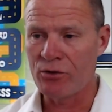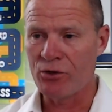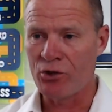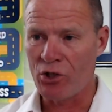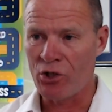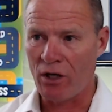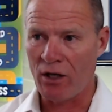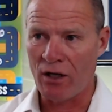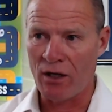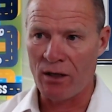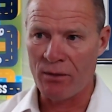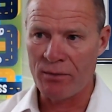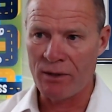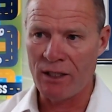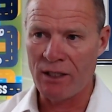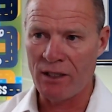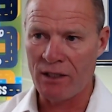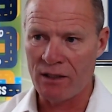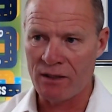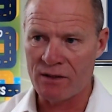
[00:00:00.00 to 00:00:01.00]
job
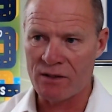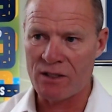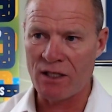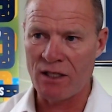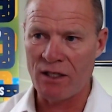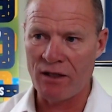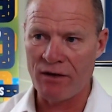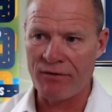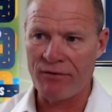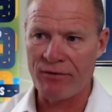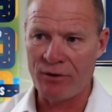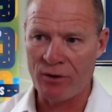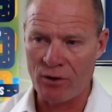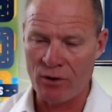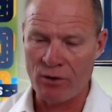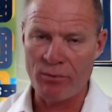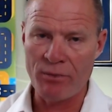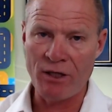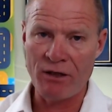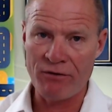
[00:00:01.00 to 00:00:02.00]
is if you're a
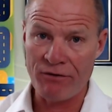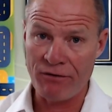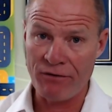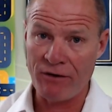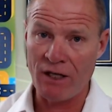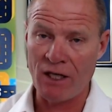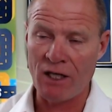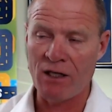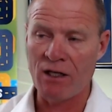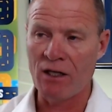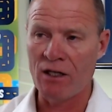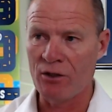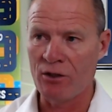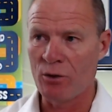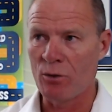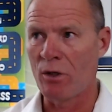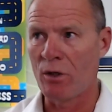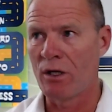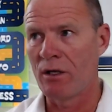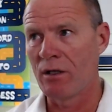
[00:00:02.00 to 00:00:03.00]
bit fit and you
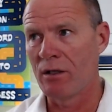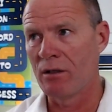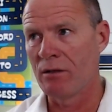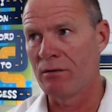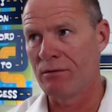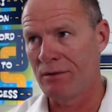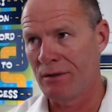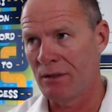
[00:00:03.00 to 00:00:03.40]
want to